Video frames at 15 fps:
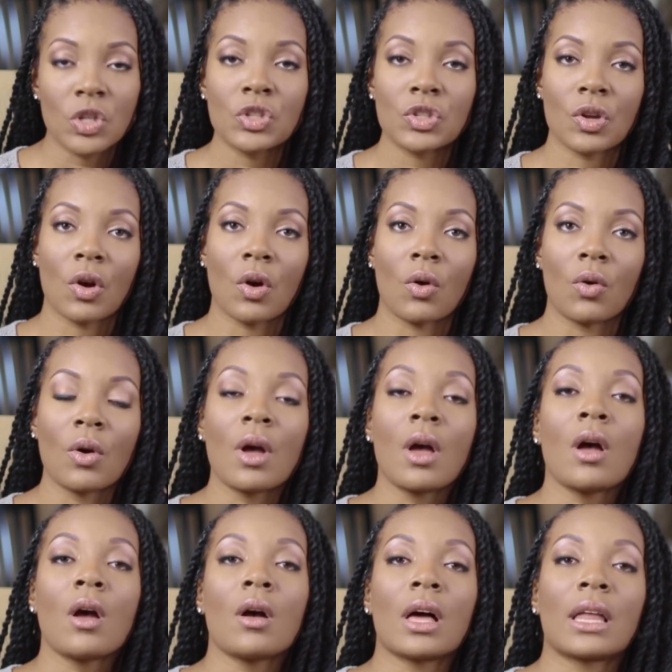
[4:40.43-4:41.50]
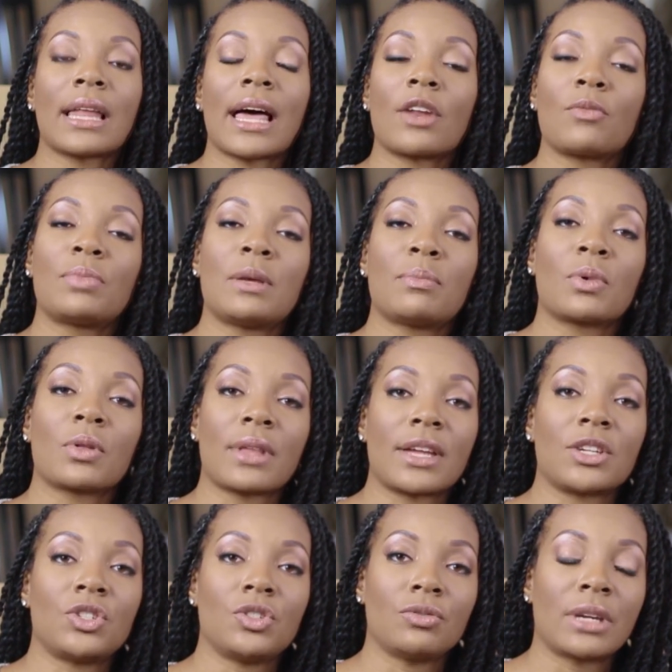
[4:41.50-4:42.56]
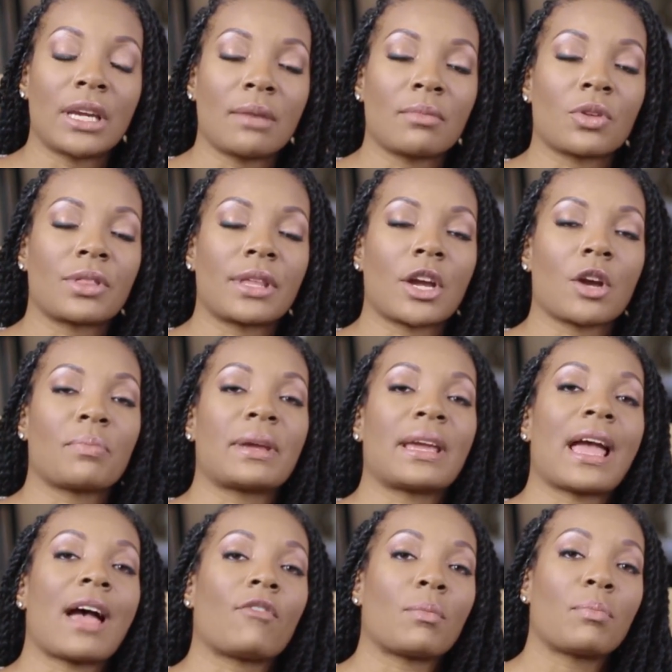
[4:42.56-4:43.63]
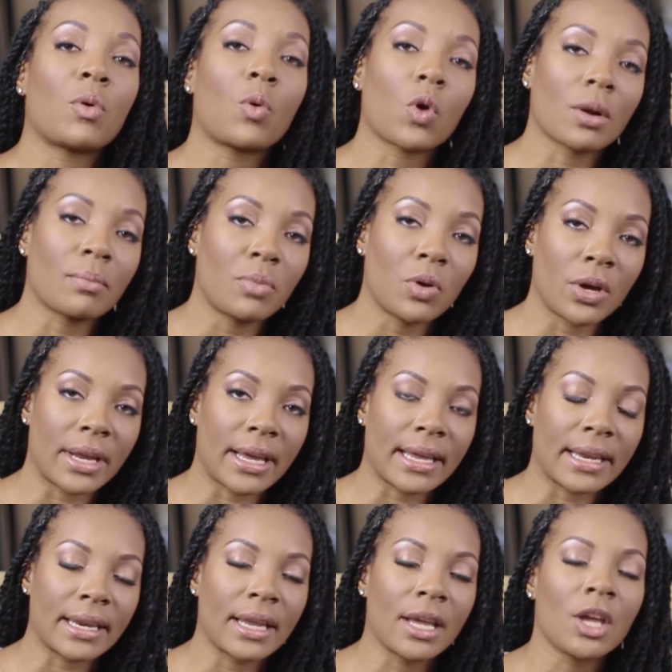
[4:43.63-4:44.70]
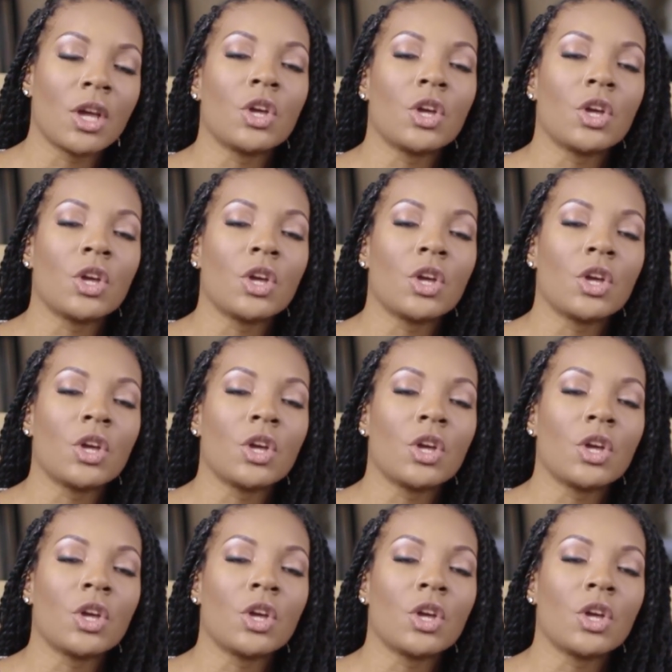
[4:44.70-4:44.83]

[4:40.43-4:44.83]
So a lot of people that do chemotherapy have a port put in